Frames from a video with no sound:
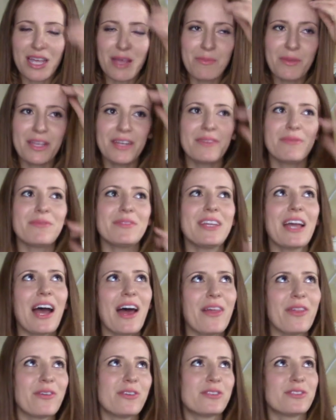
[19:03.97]
I mean,
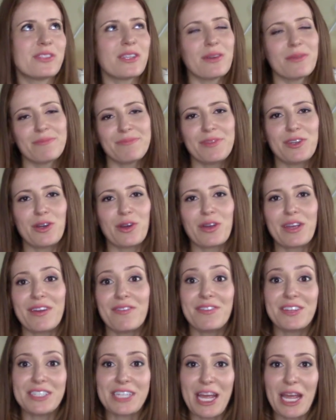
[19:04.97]
yeah, there's
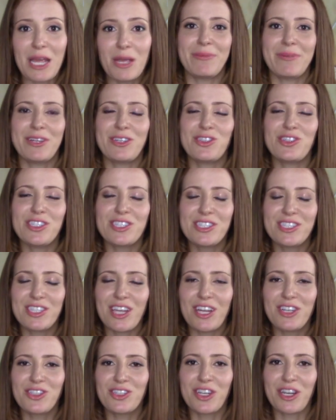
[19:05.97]
give and take. It's just
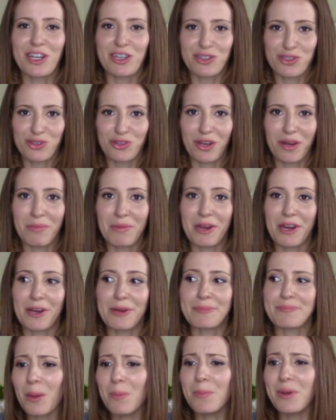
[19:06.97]
such an extreme
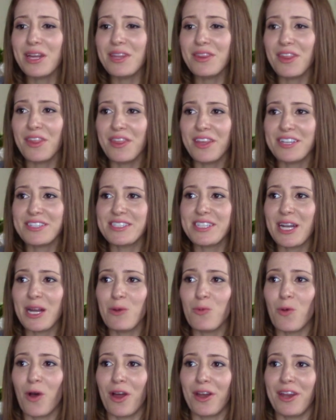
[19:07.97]
here. But the things that I
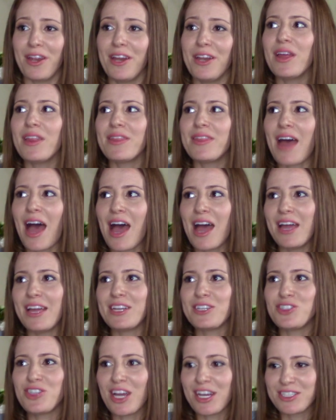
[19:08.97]
wanted, that
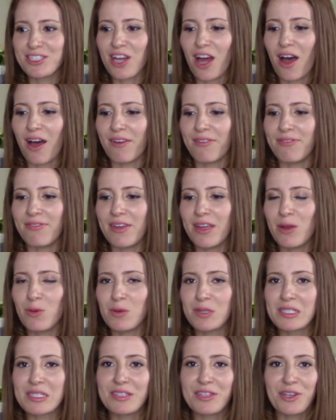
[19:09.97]
it checked off. It
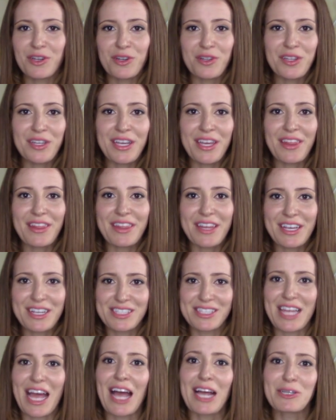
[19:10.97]
was literally the
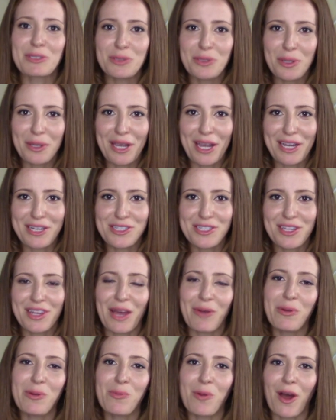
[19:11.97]
exact location
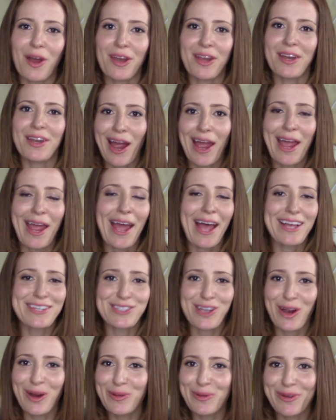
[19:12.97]
that we wanted. It
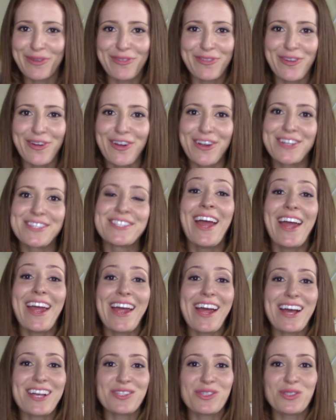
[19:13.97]
has hardwood floors.
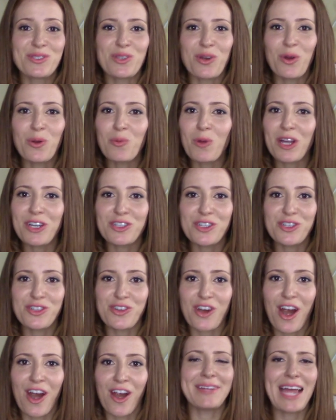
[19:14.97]
It has its own washer and
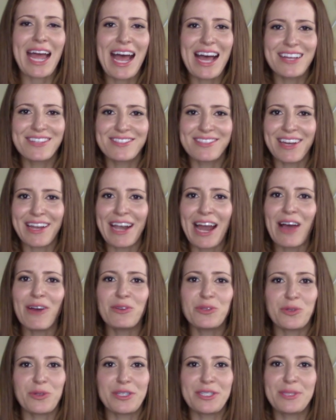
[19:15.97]
dryer. It has an
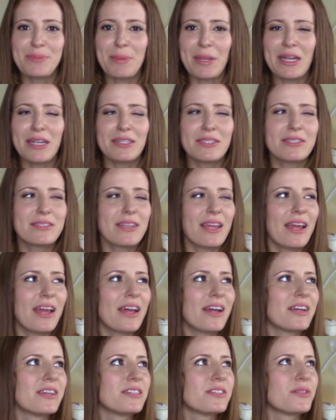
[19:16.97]
outdoor space.
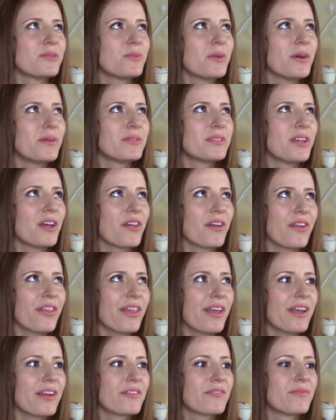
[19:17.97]
And what was the other
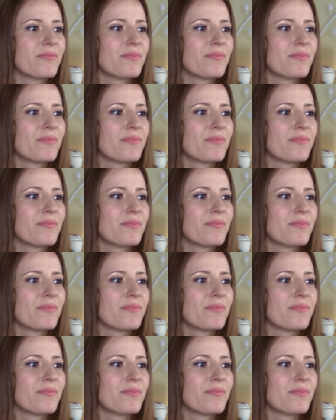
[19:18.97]
thing?